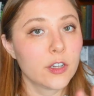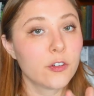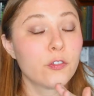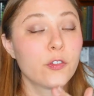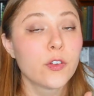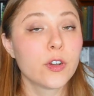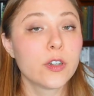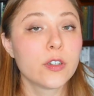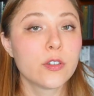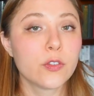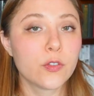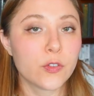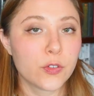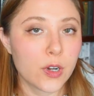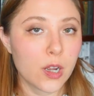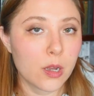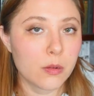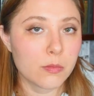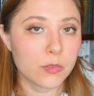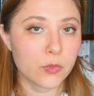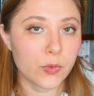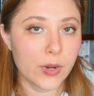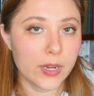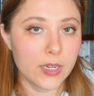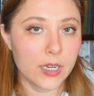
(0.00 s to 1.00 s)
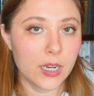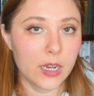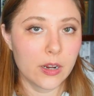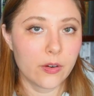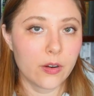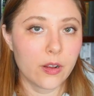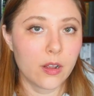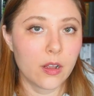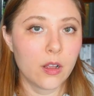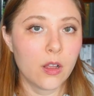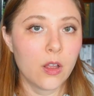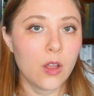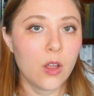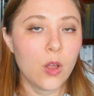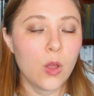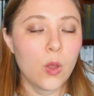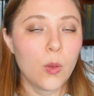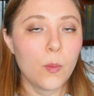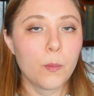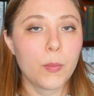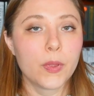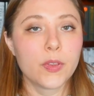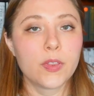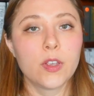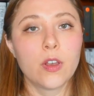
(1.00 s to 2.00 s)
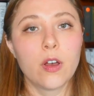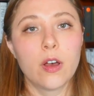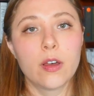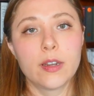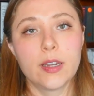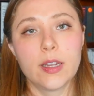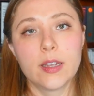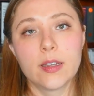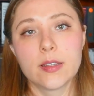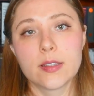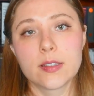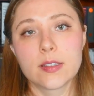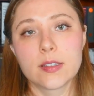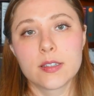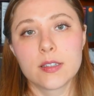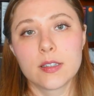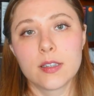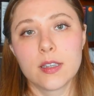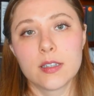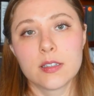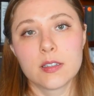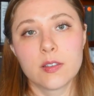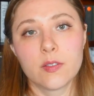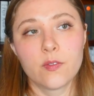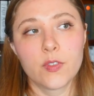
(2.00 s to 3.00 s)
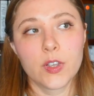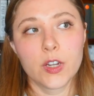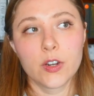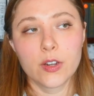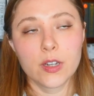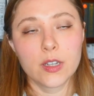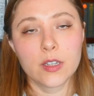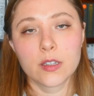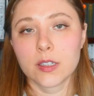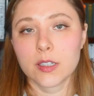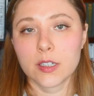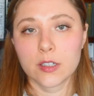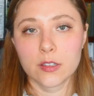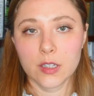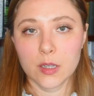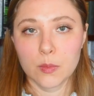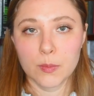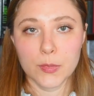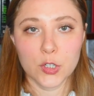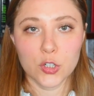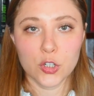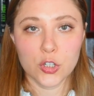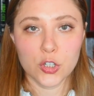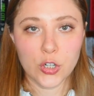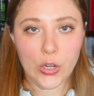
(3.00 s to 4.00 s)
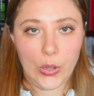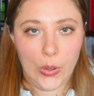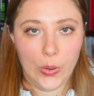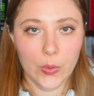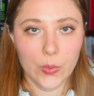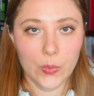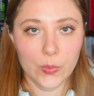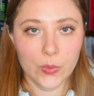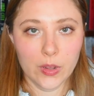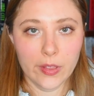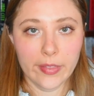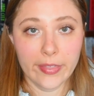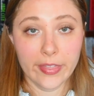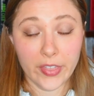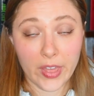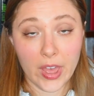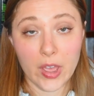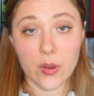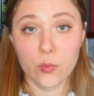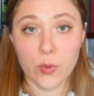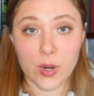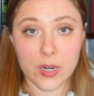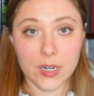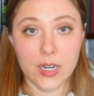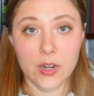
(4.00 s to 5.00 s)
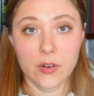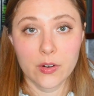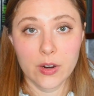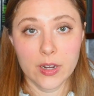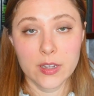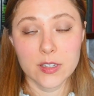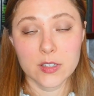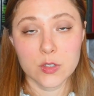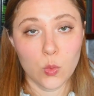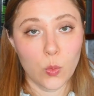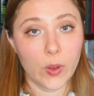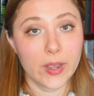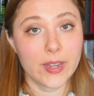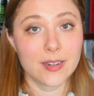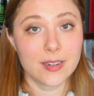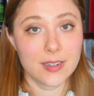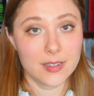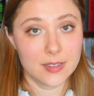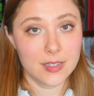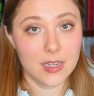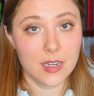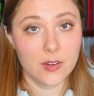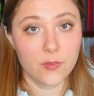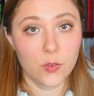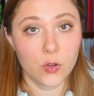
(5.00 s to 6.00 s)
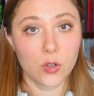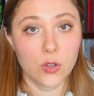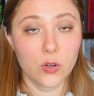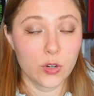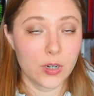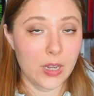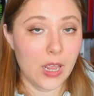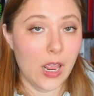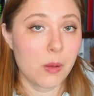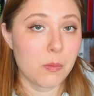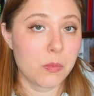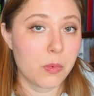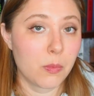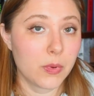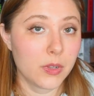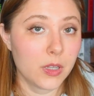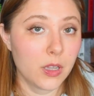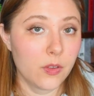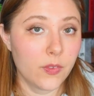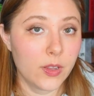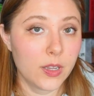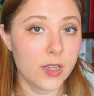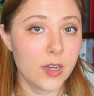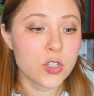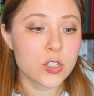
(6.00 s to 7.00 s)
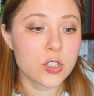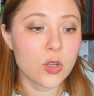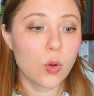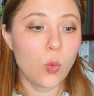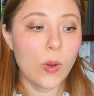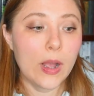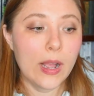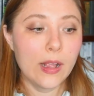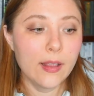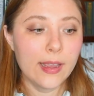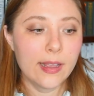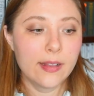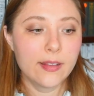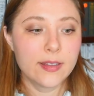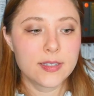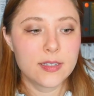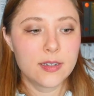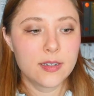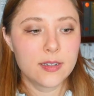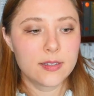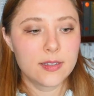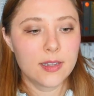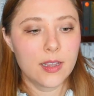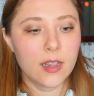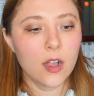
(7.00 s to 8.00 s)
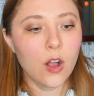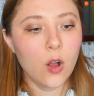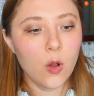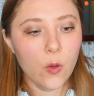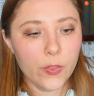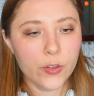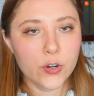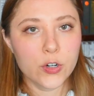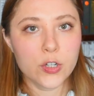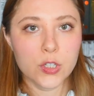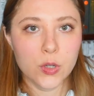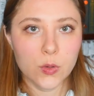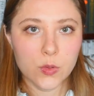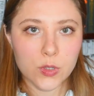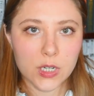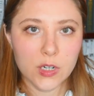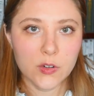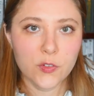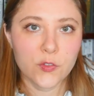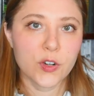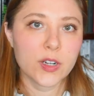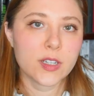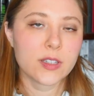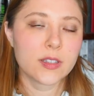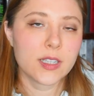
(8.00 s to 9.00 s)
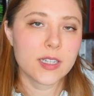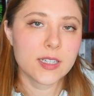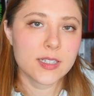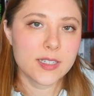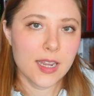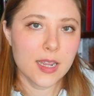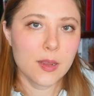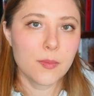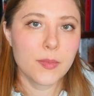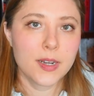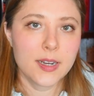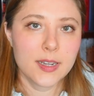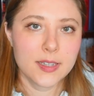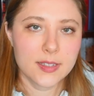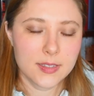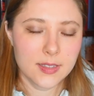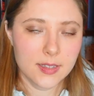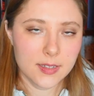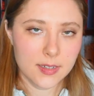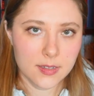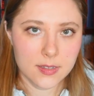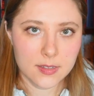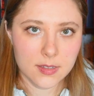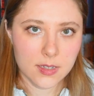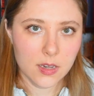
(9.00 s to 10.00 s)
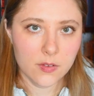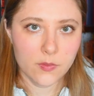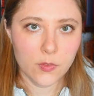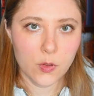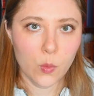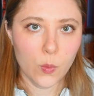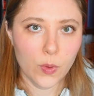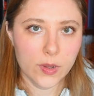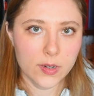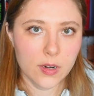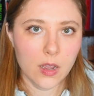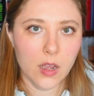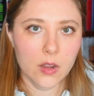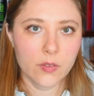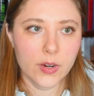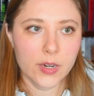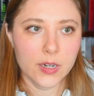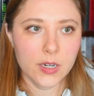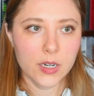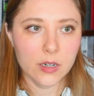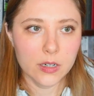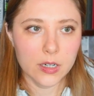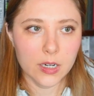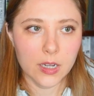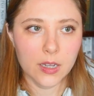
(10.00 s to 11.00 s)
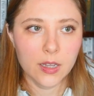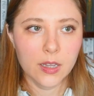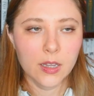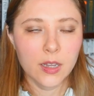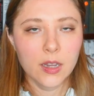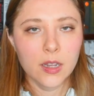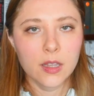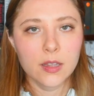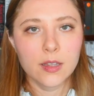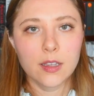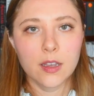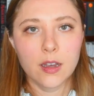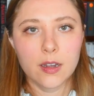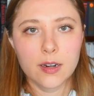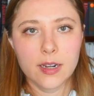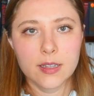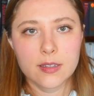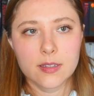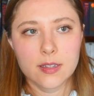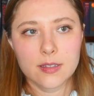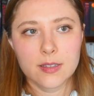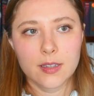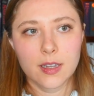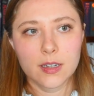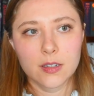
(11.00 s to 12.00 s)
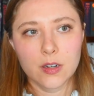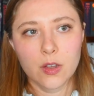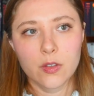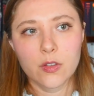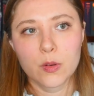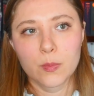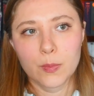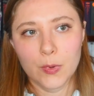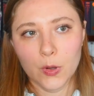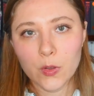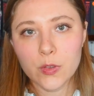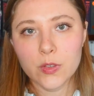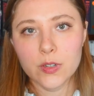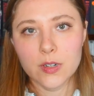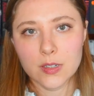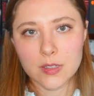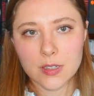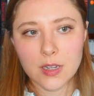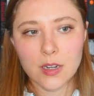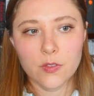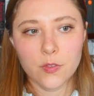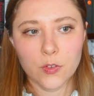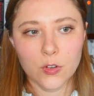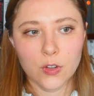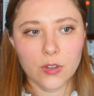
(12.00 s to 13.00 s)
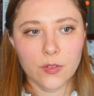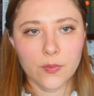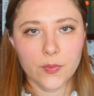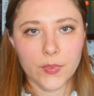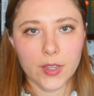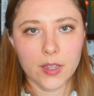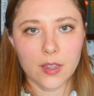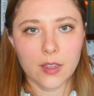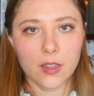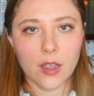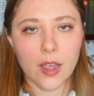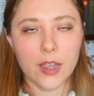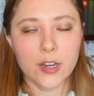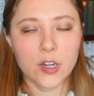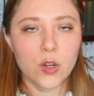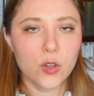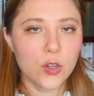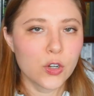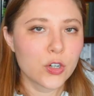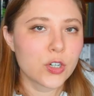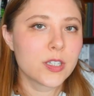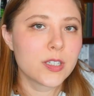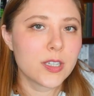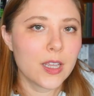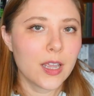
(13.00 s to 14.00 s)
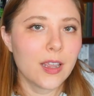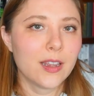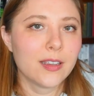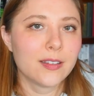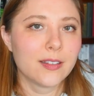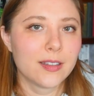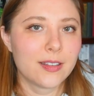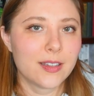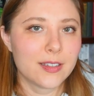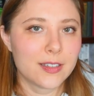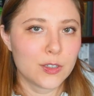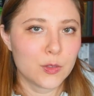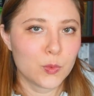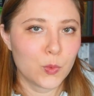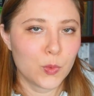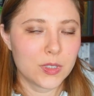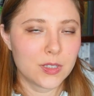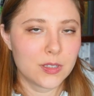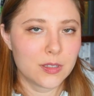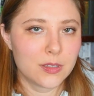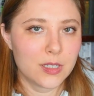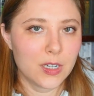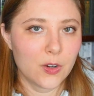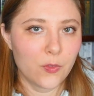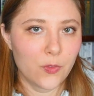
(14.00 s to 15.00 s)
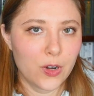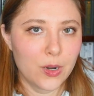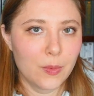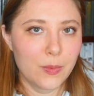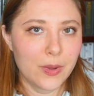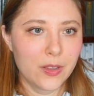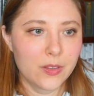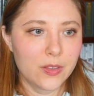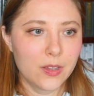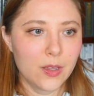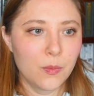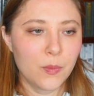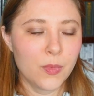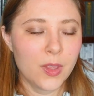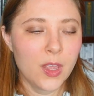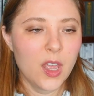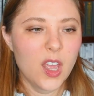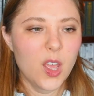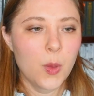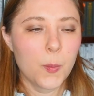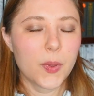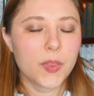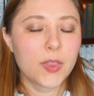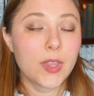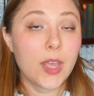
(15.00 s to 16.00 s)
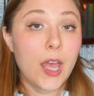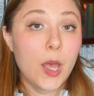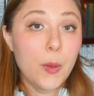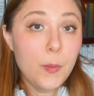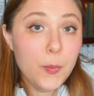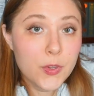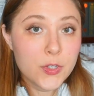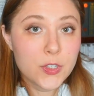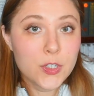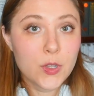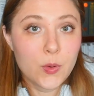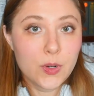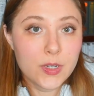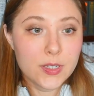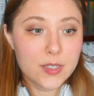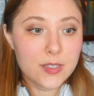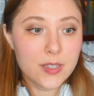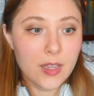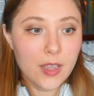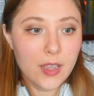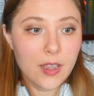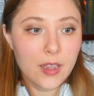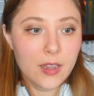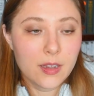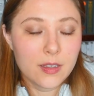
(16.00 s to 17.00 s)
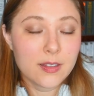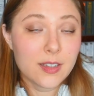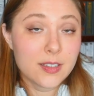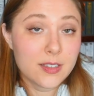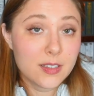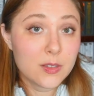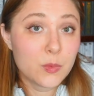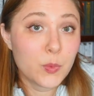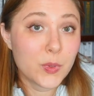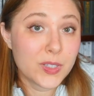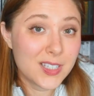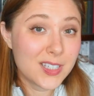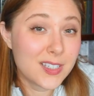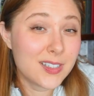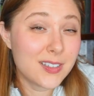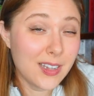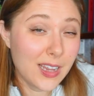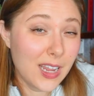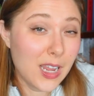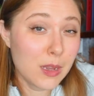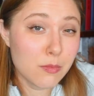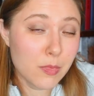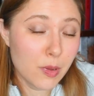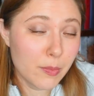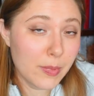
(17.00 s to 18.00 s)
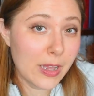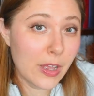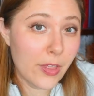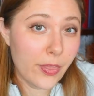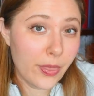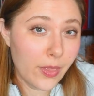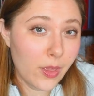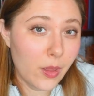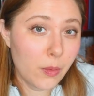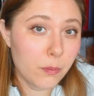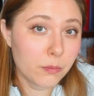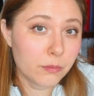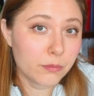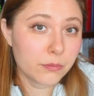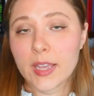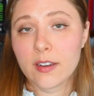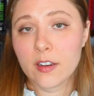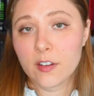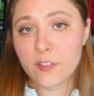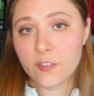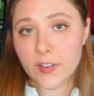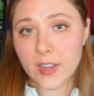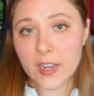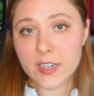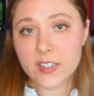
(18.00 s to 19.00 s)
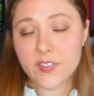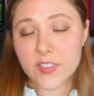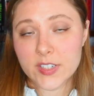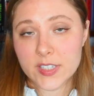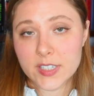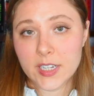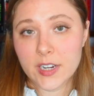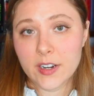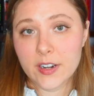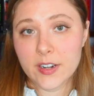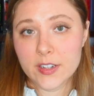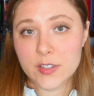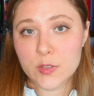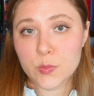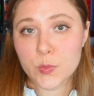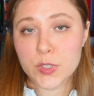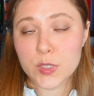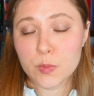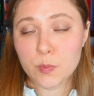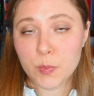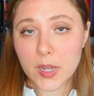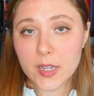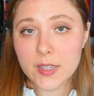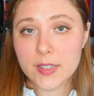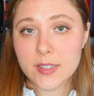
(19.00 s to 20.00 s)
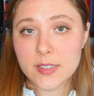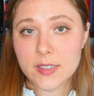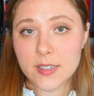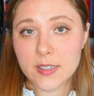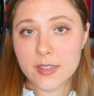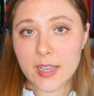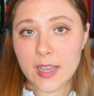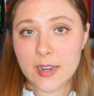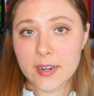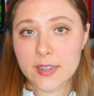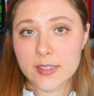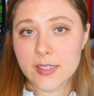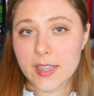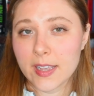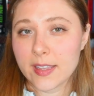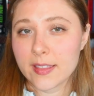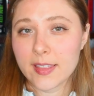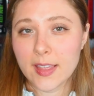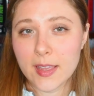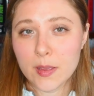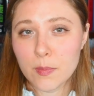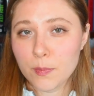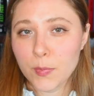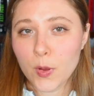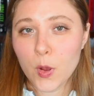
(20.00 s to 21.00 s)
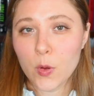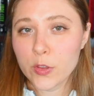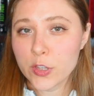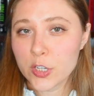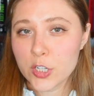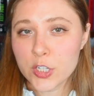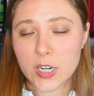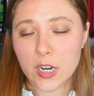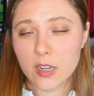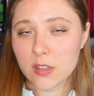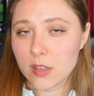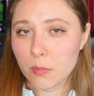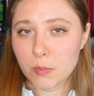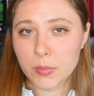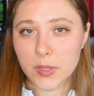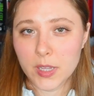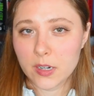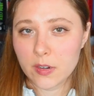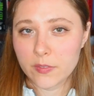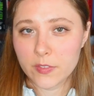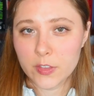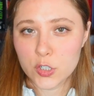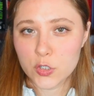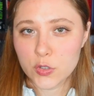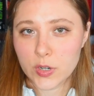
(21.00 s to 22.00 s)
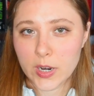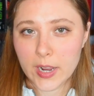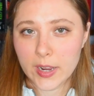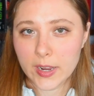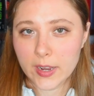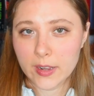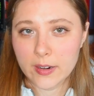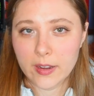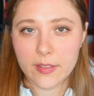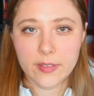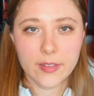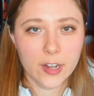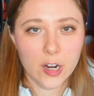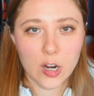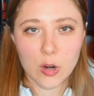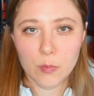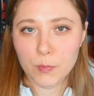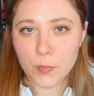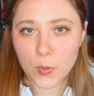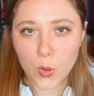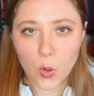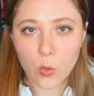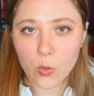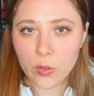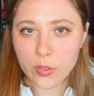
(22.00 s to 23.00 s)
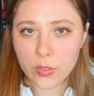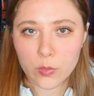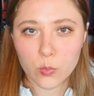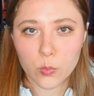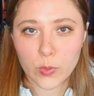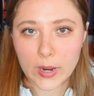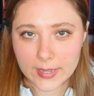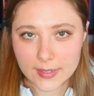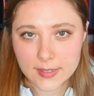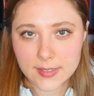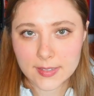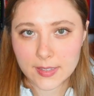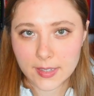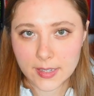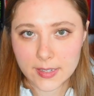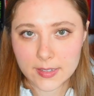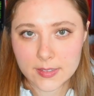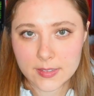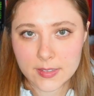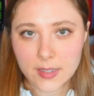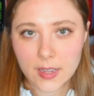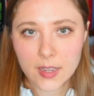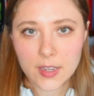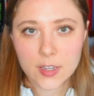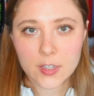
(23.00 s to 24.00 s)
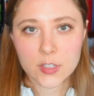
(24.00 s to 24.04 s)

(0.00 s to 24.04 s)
different from Rhaenyra, but the audience is very clearly been shown that Rhaenyra is quite deceitful or capable of it. So while Alicent is saying, oh, they're so different, that Daemon is the deceitful one, not Rhaenyra, the audience is like, no, they're both deceitful. Like, I know you're saying that this is what's different about them, but the episode is saying this is what's same about them. And in fact, Viserys' response to that is like, they both share the blood of the dragon and they are both restless.